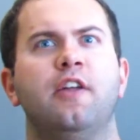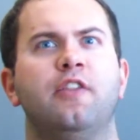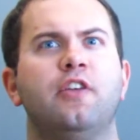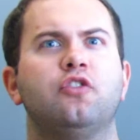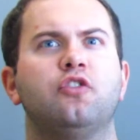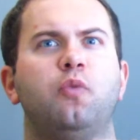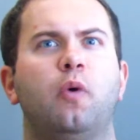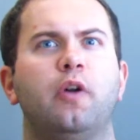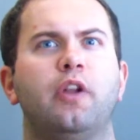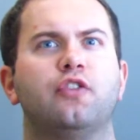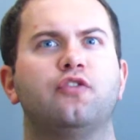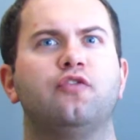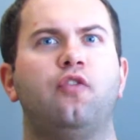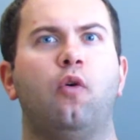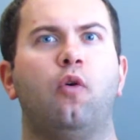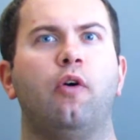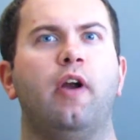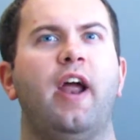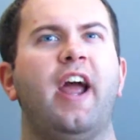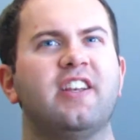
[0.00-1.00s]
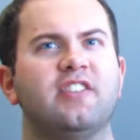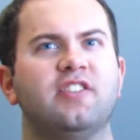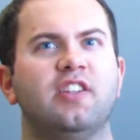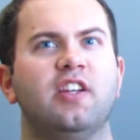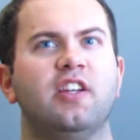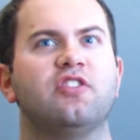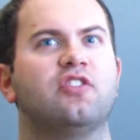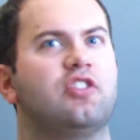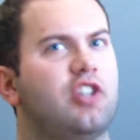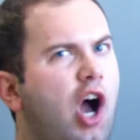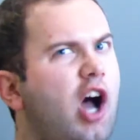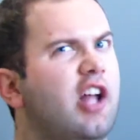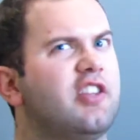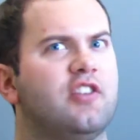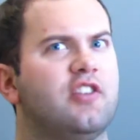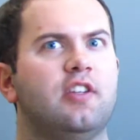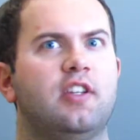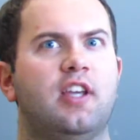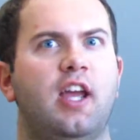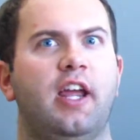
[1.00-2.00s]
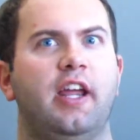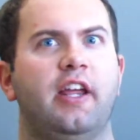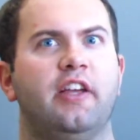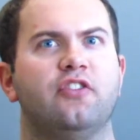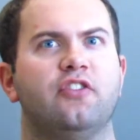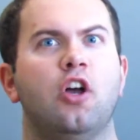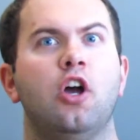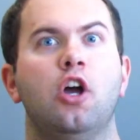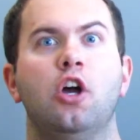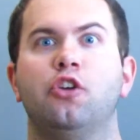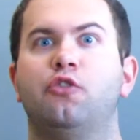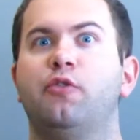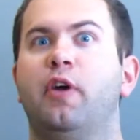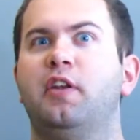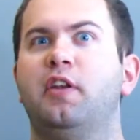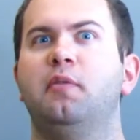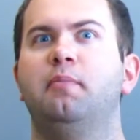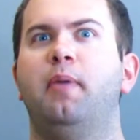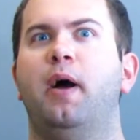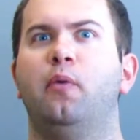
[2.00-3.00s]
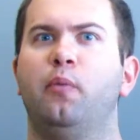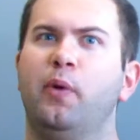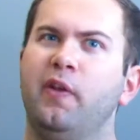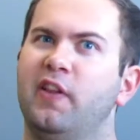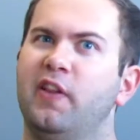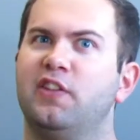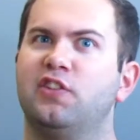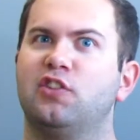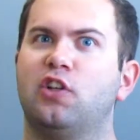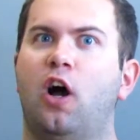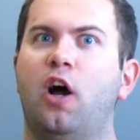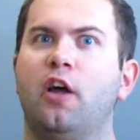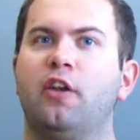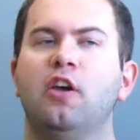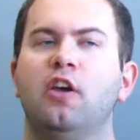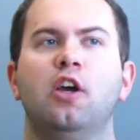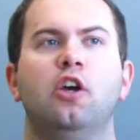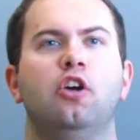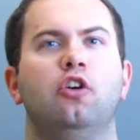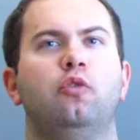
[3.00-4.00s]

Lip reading: This one is for Exodus, Gods and Kings, directed by Ridley Scott,